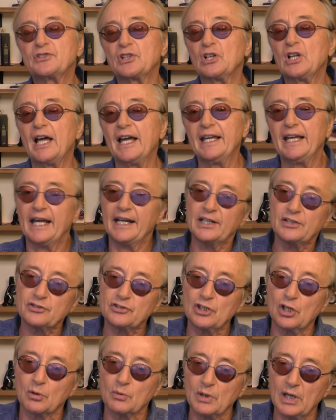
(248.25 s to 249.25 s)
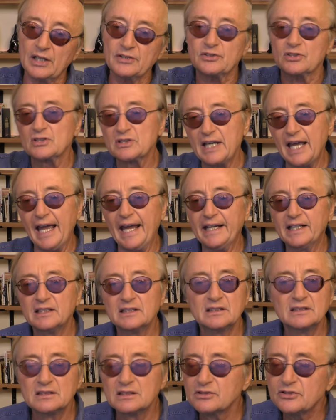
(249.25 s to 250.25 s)
delay and it still runs, hey,
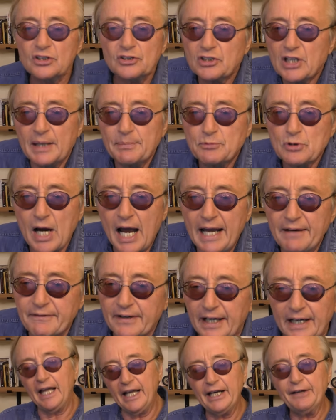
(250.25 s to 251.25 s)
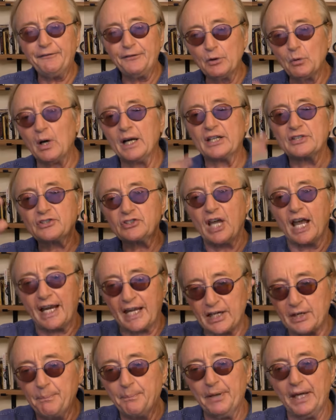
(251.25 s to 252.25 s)
just keep driving it. And if you want a
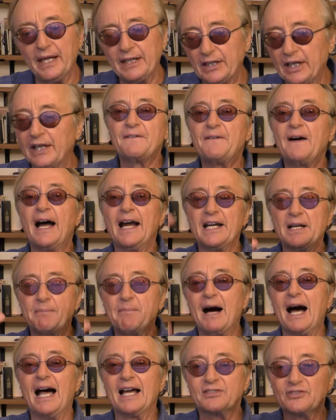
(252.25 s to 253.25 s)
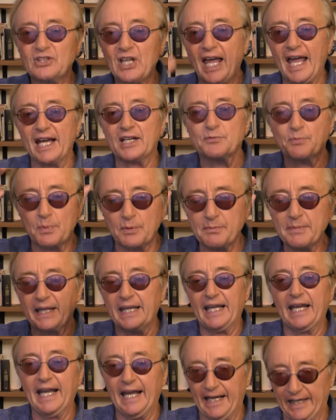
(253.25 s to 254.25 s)
second opinion, find a Mazda expert
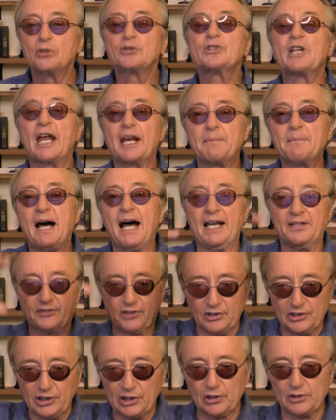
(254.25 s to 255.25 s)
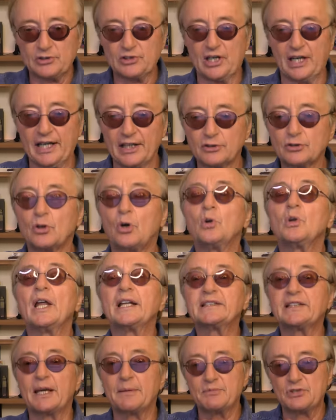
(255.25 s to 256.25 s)
mechanic who's got a Mazda dealer scan tool.
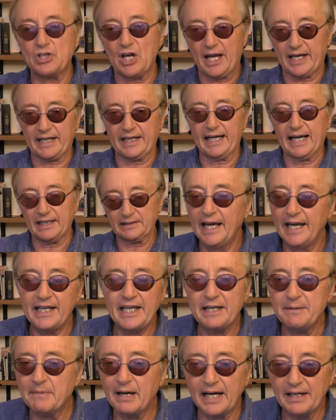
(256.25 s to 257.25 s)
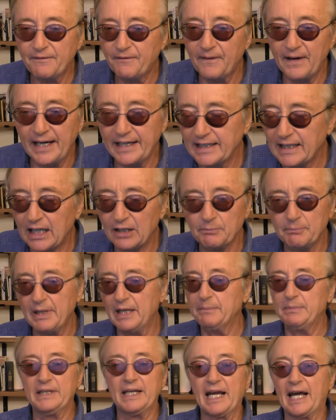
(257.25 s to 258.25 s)
Let them check it out. And they might find out
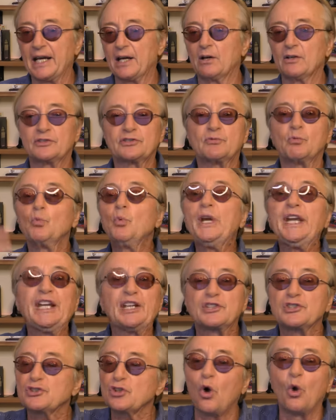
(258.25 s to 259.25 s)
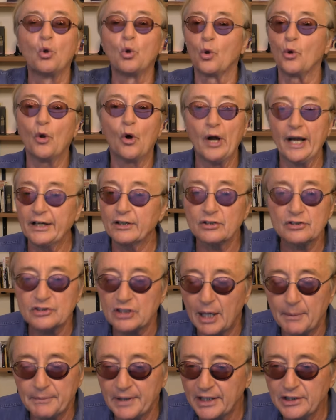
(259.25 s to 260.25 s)
maybe you got a weak solenoid or
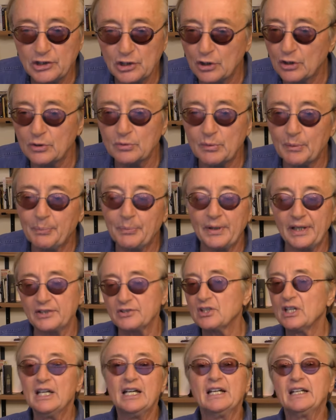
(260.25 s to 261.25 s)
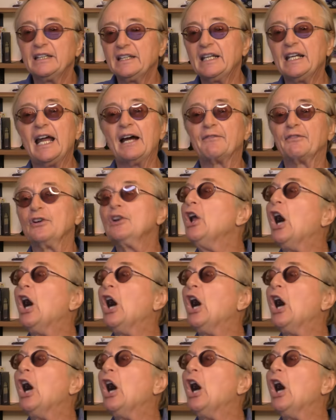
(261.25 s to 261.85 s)
something that you could replace. You never